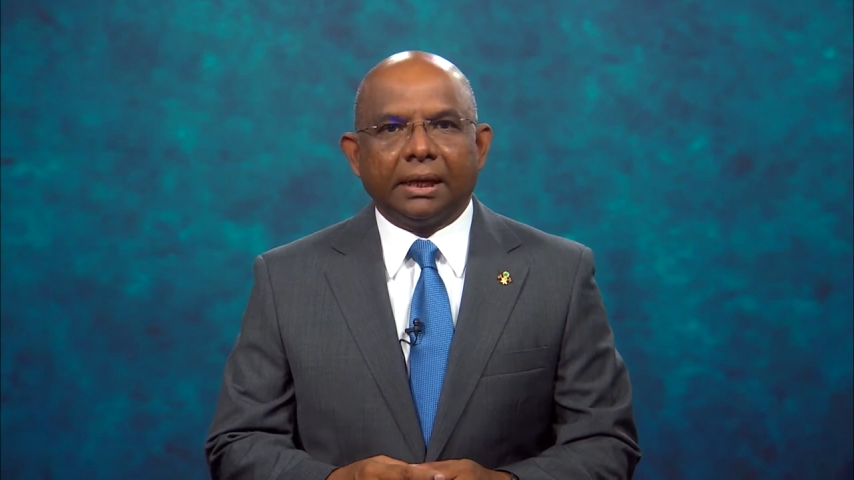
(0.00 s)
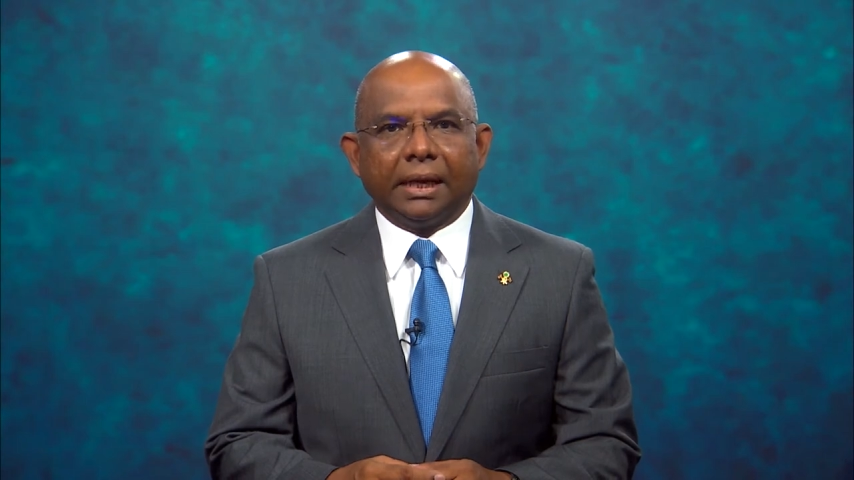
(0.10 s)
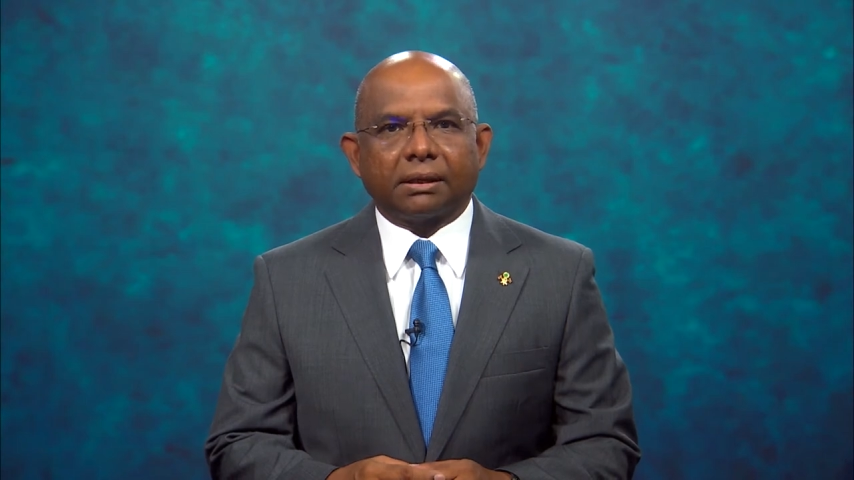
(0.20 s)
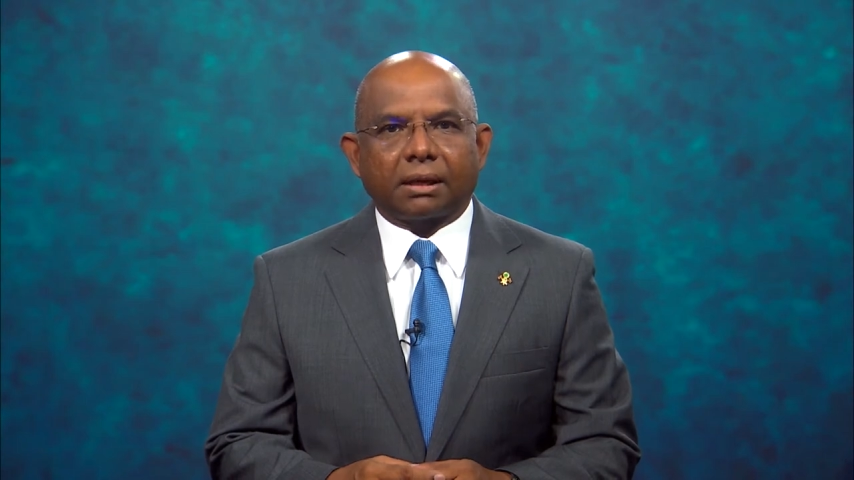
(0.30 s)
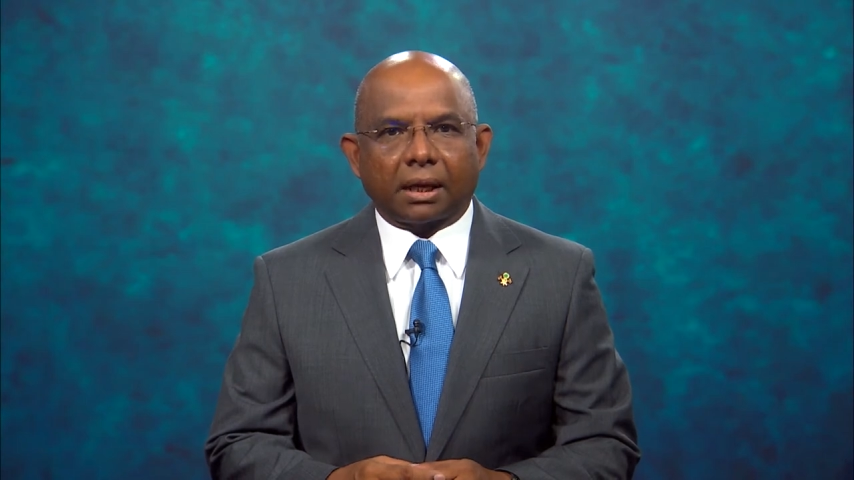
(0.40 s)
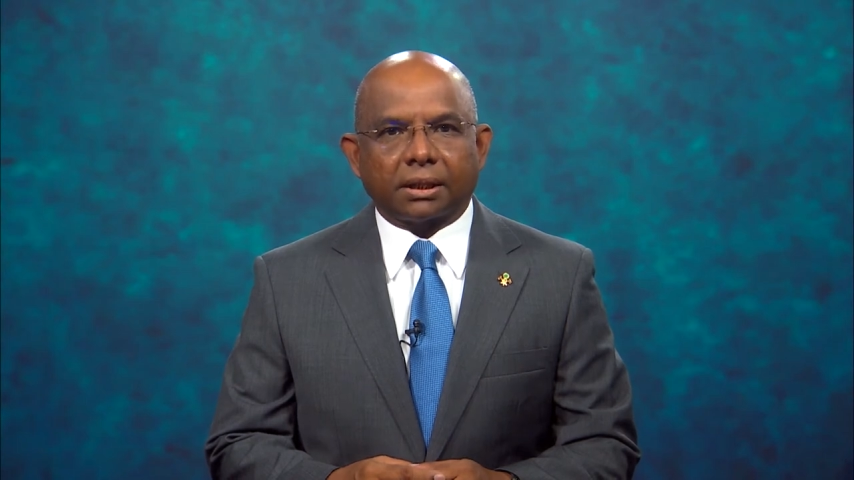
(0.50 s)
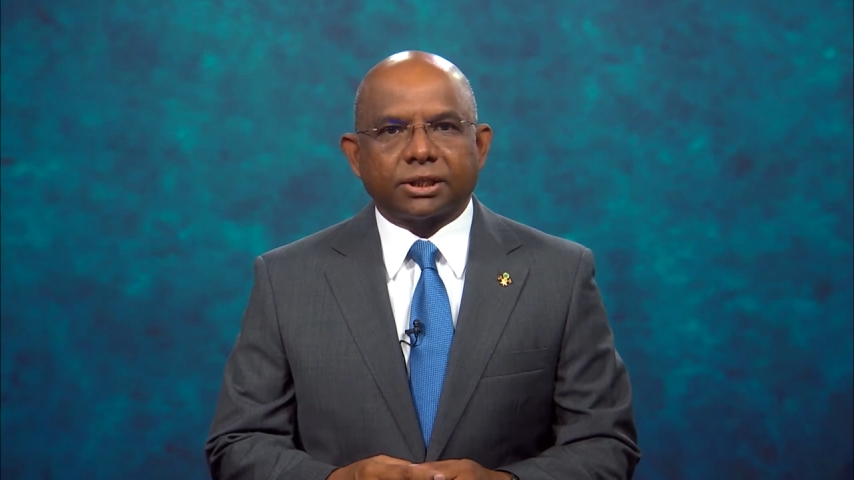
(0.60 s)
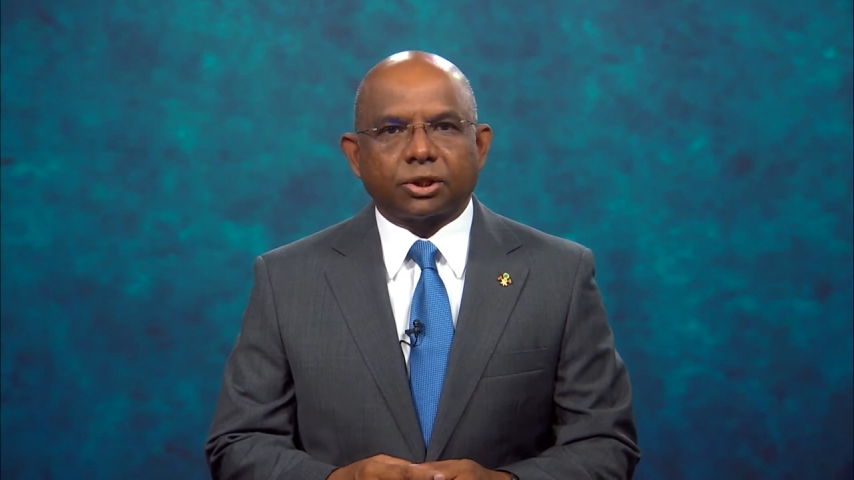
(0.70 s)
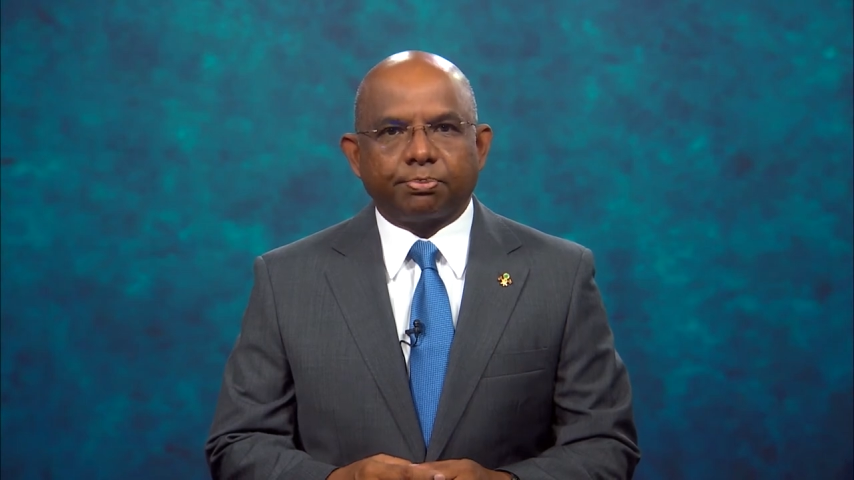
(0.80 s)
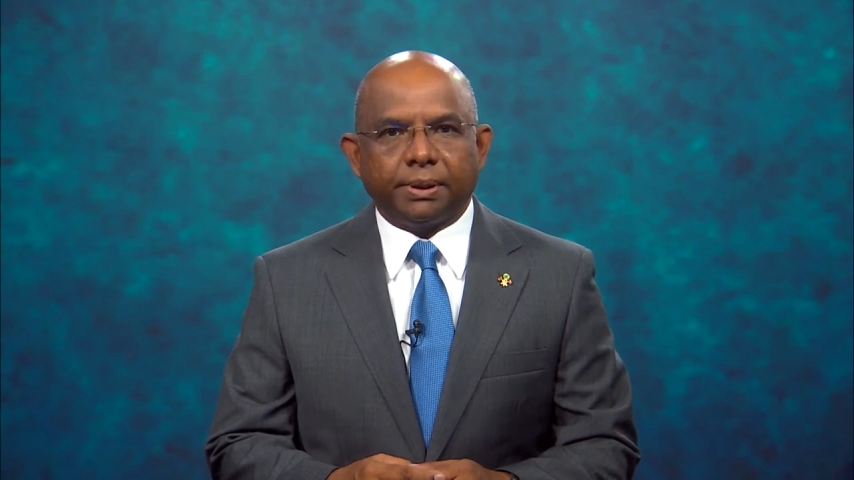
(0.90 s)
and current
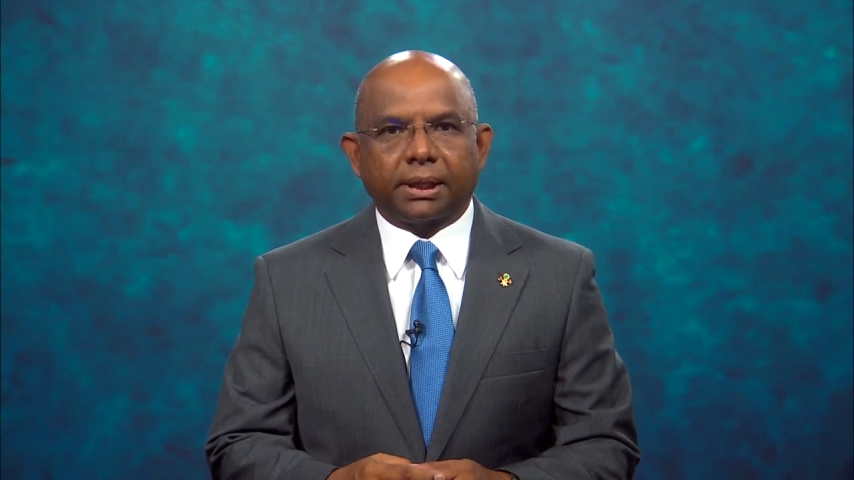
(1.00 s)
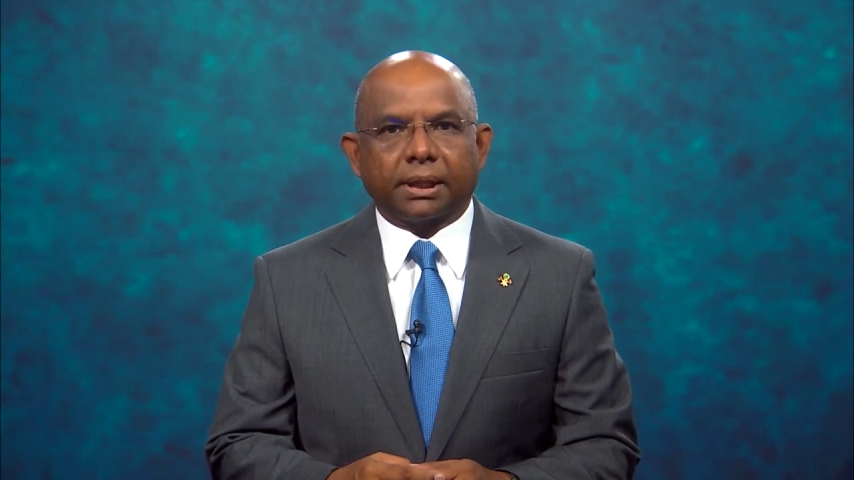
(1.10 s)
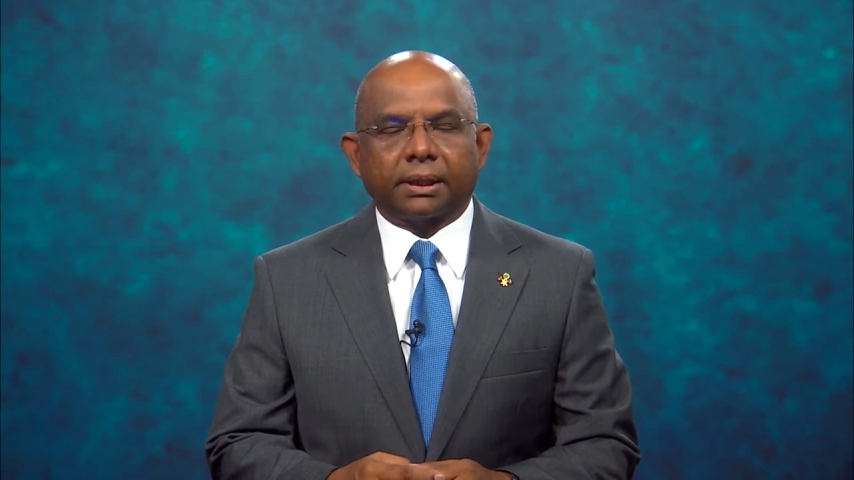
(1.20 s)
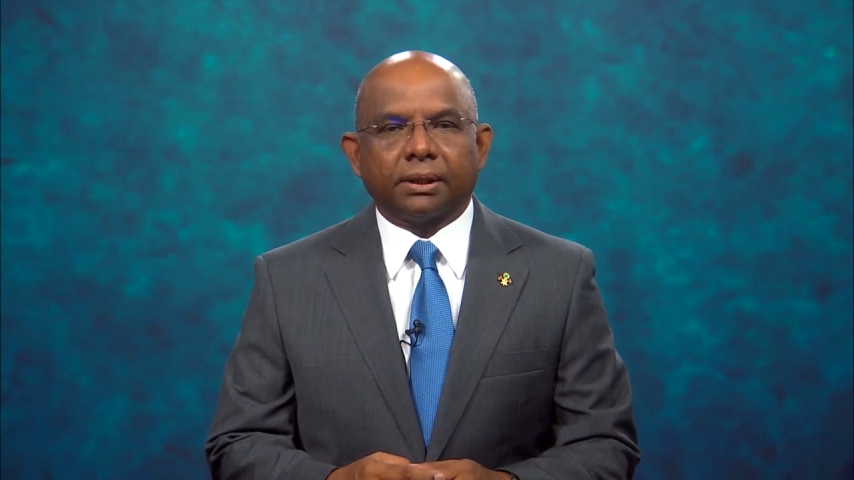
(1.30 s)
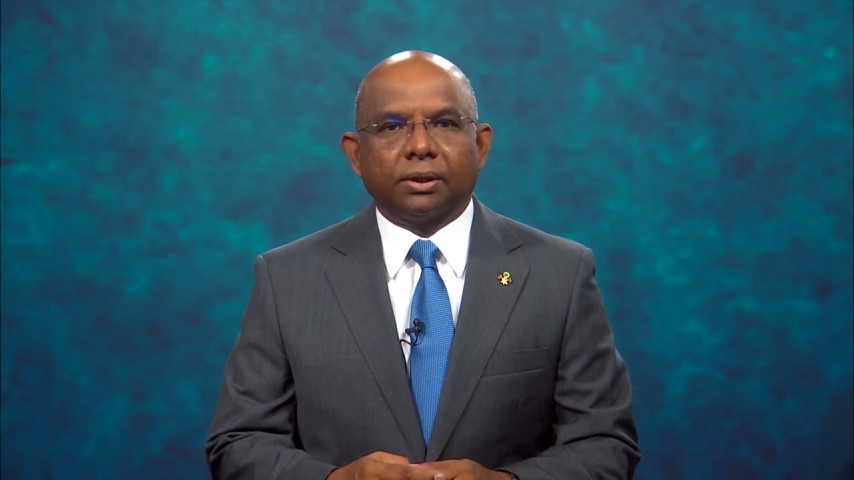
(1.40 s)
Speaker